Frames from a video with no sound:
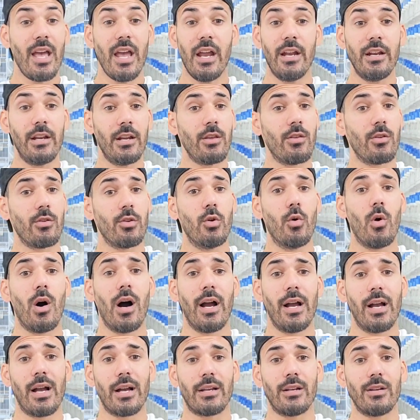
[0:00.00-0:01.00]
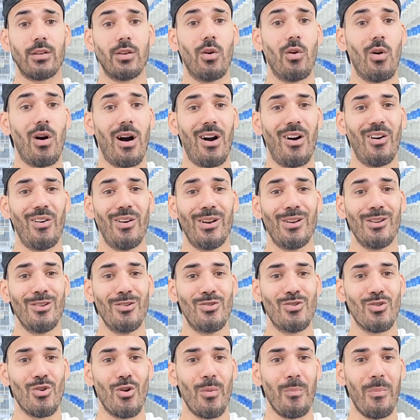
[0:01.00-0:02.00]
and neither do I. I can go out and
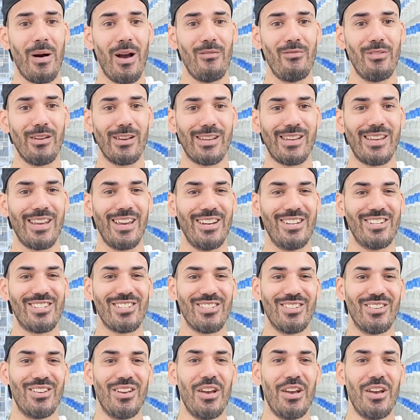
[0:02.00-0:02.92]
enjoy my vacation.